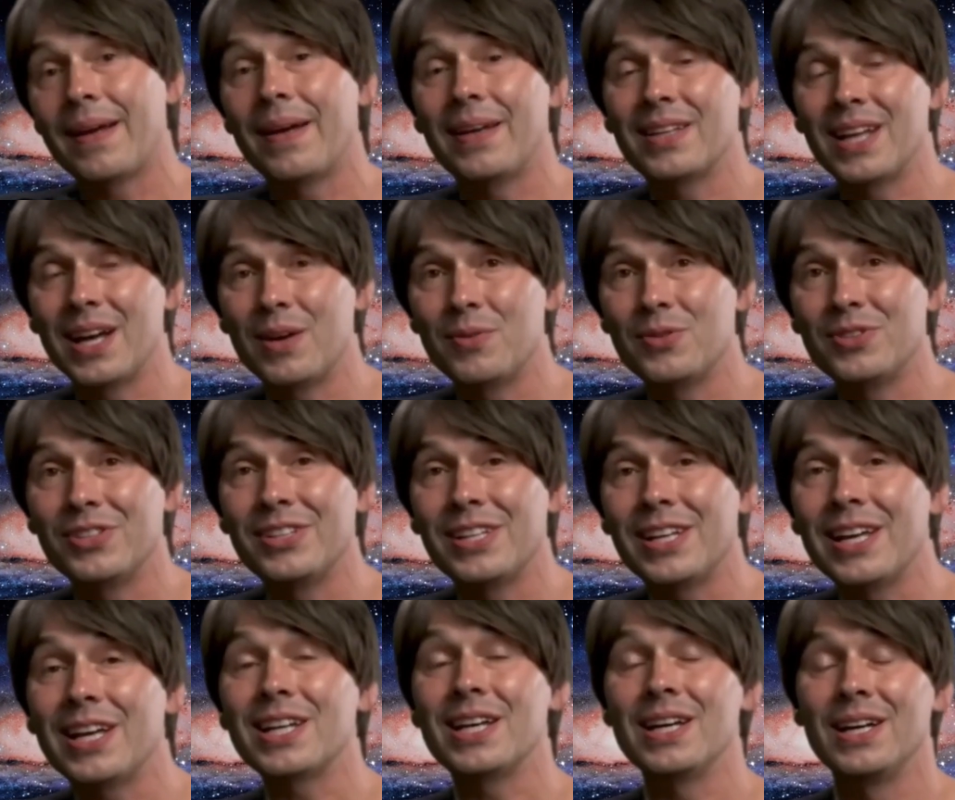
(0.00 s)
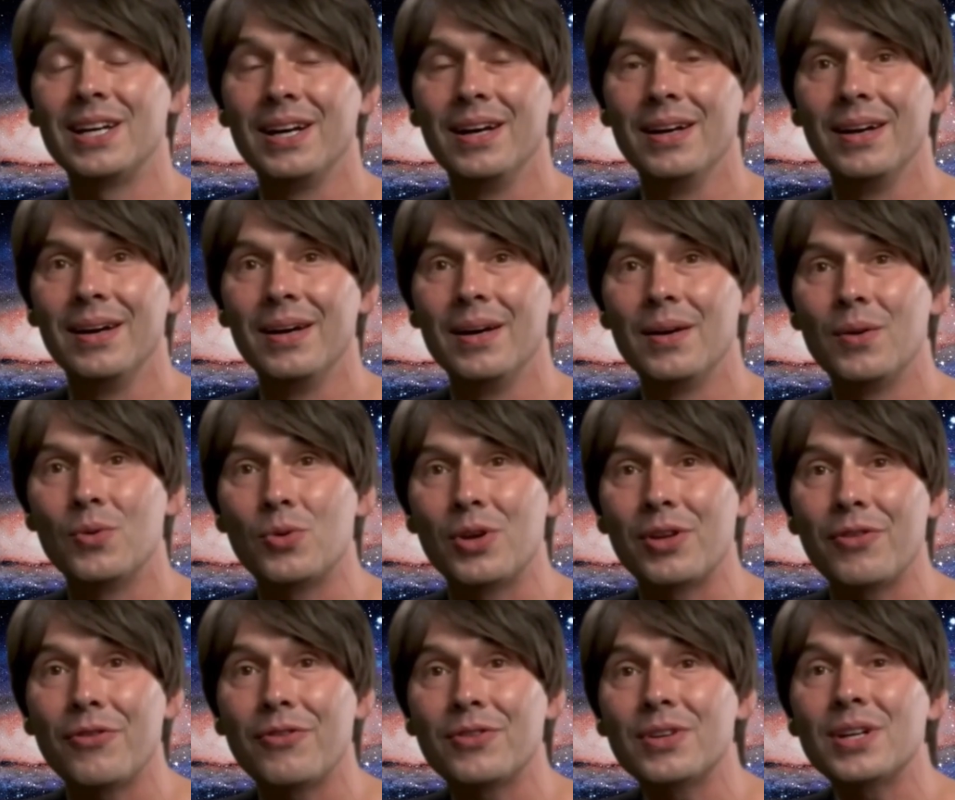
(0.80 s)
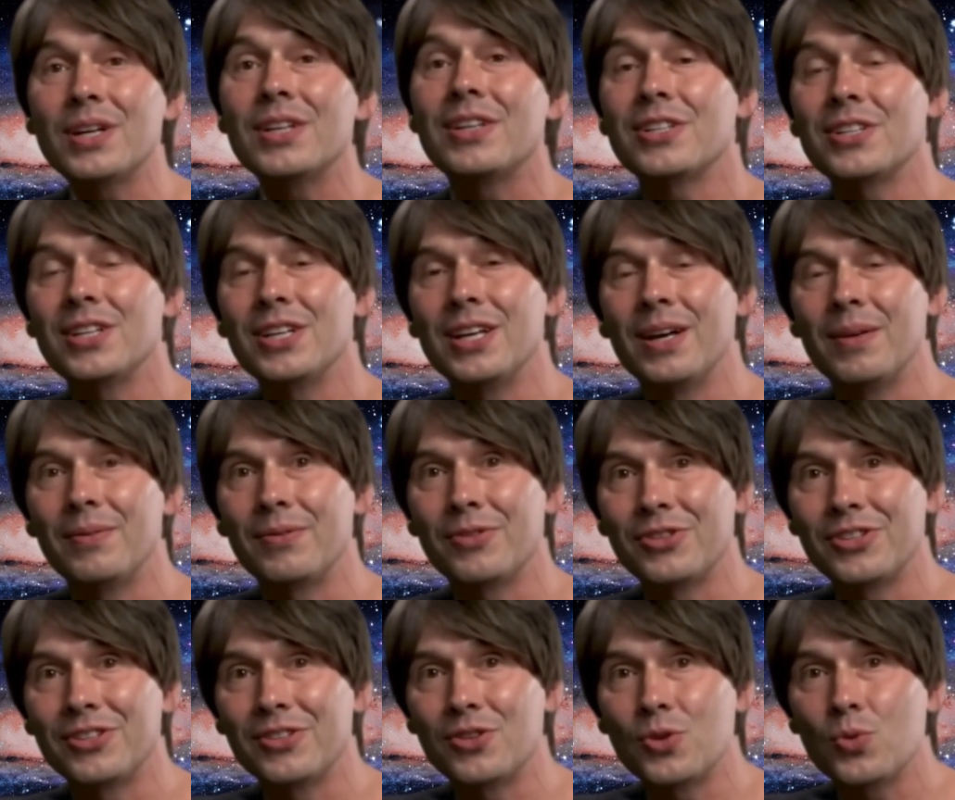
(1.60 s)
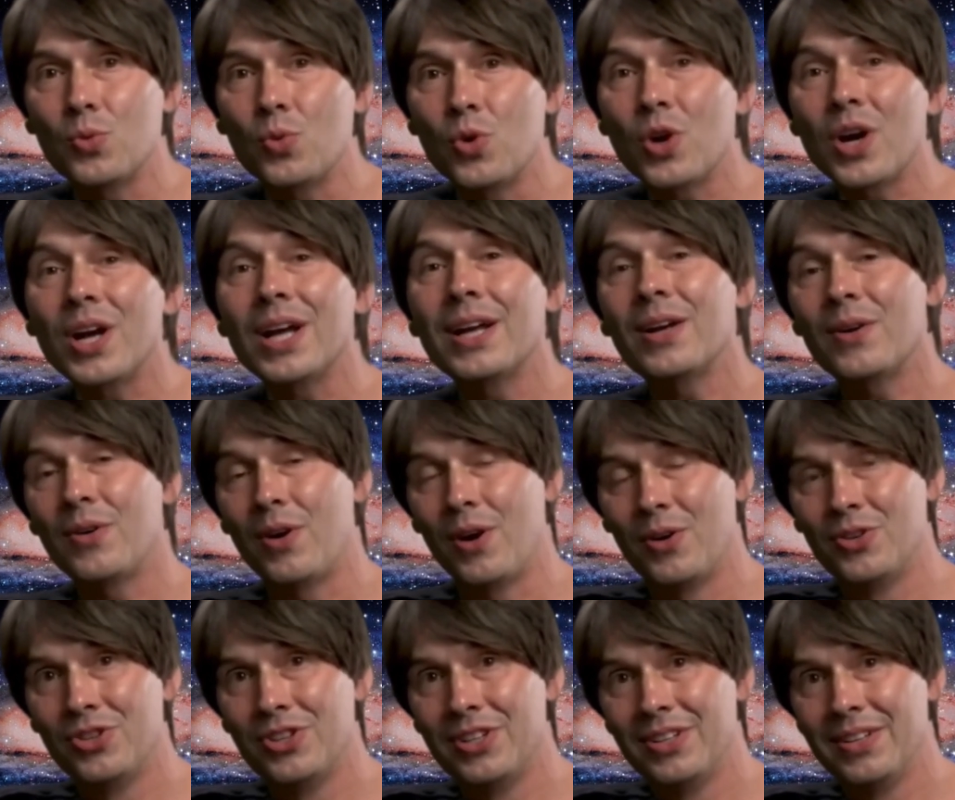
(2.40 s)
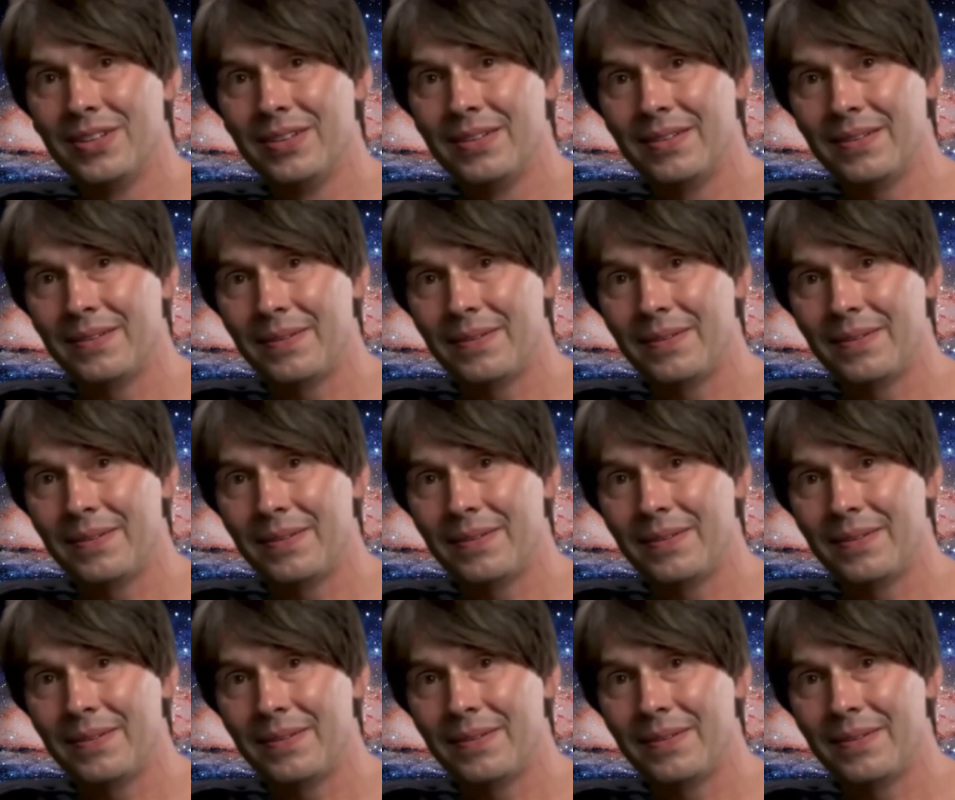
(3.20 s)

that was the year we first glimpsed the wider ocean.